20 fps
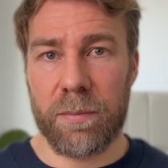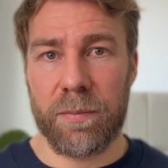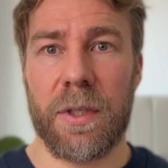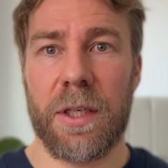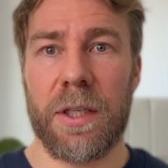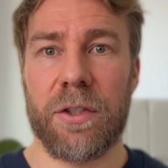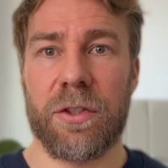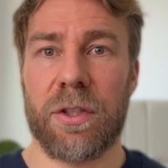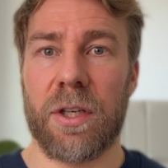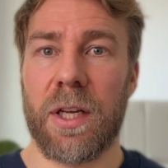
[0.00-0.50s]

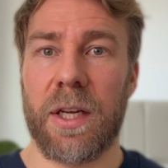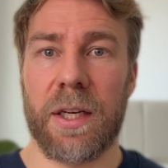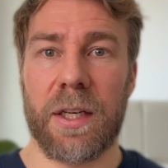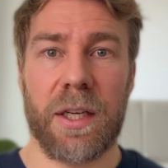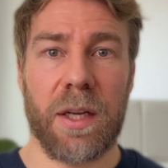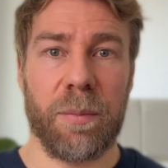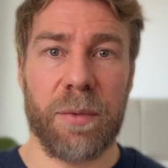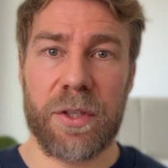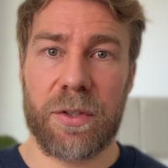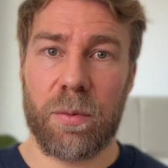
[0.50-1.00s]
Each layer
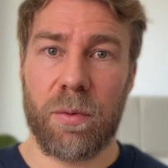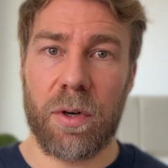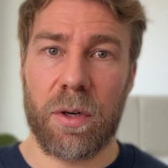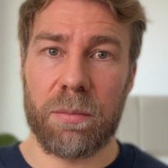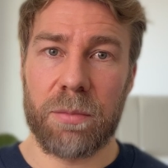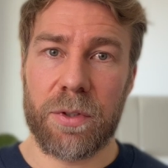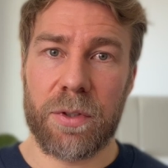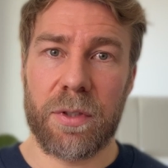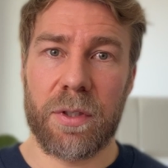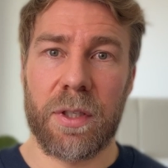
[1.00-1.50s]
can be
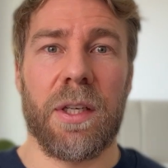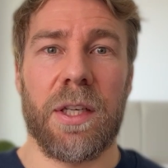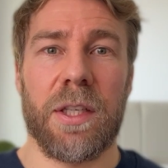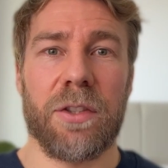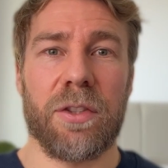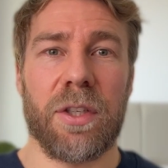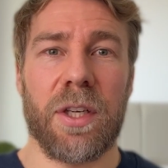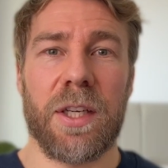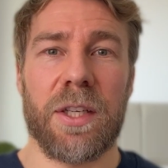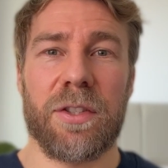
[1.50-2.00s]
swapped.
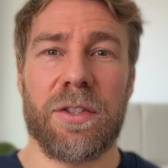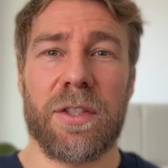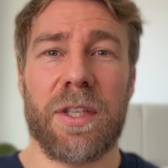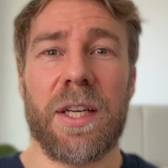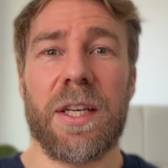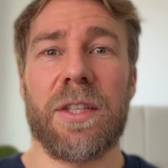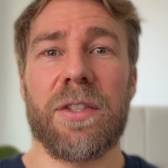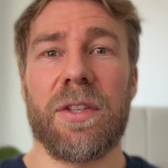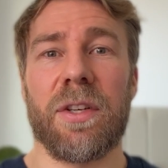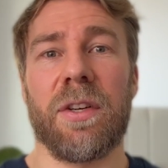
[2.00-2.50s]
Each layer
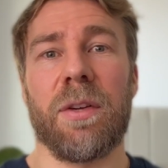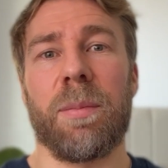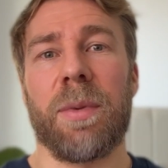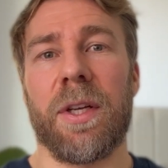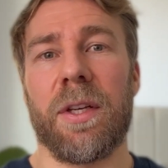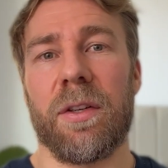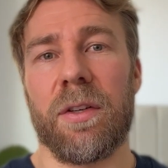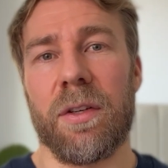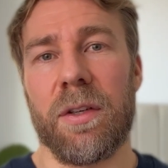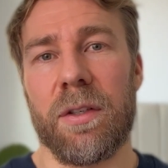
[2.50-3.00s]
stays
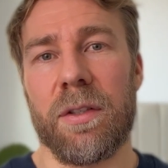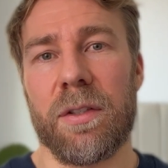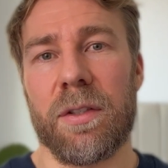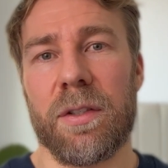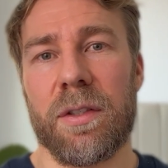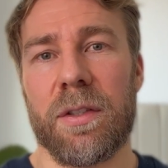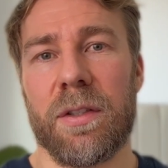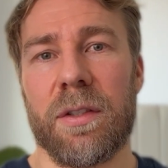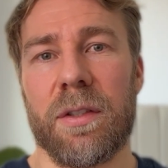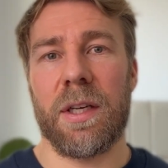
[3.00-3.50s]

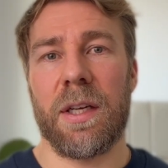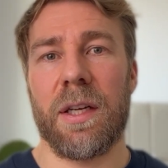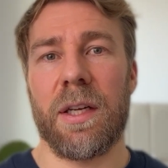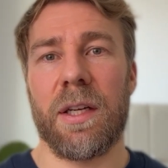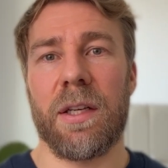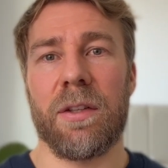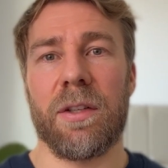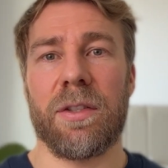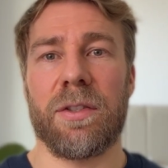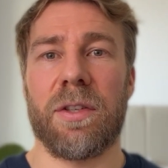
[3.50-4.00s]
independent,
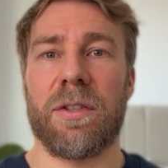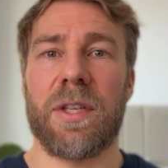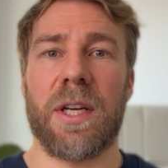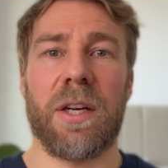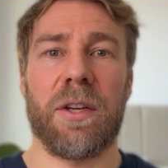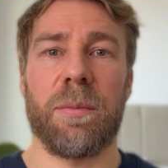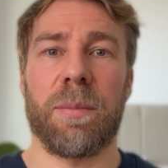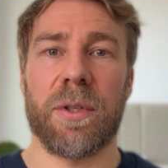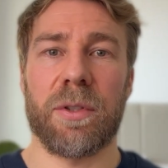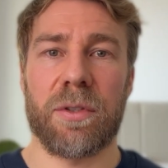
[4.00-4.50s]
and this is how
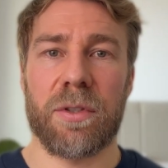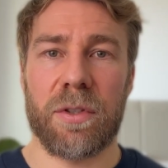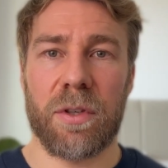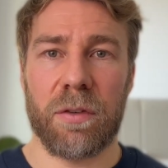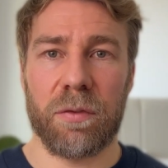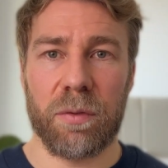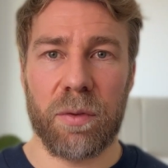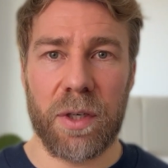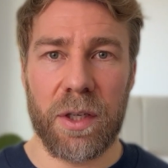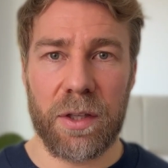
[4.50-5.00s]
you build
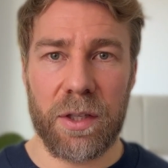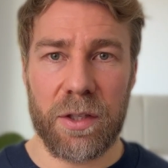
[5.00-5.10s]
software